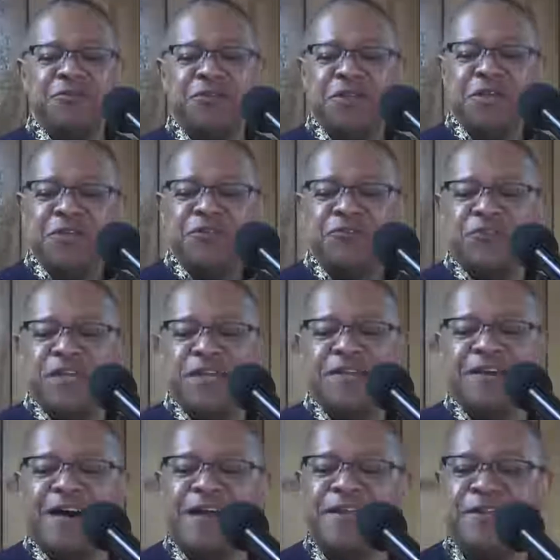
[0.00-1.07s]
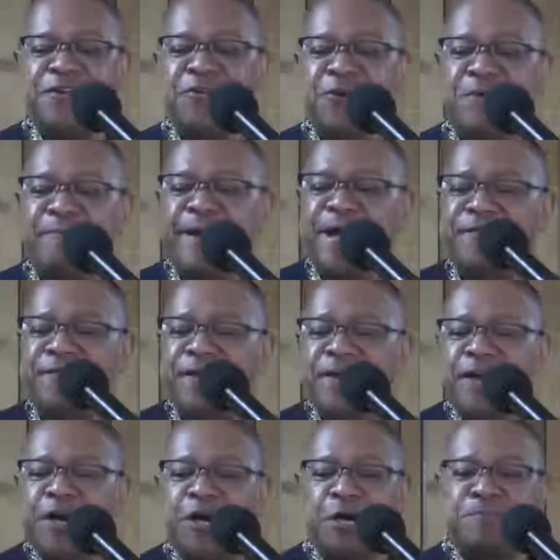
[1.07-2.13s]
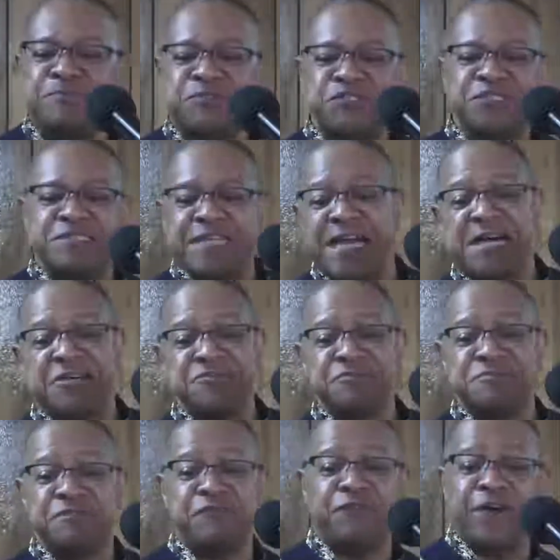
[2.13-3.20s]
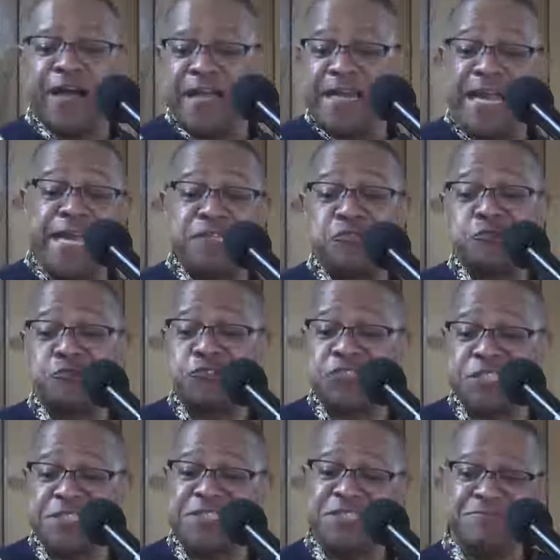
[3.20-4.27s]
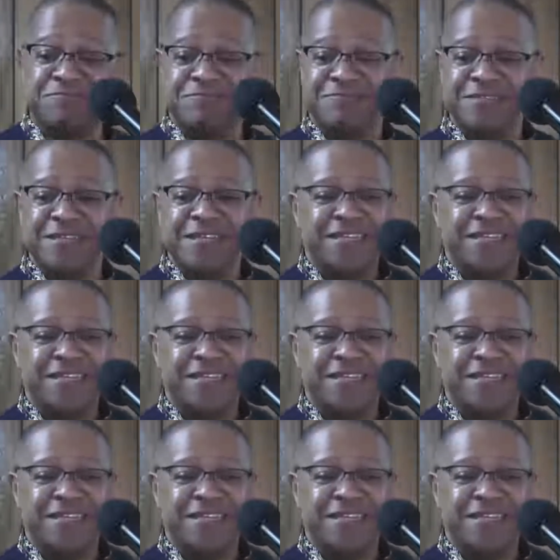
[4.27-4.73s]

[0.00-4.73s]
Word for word: you, you think God doesn't know about the ups and downs of the financial system?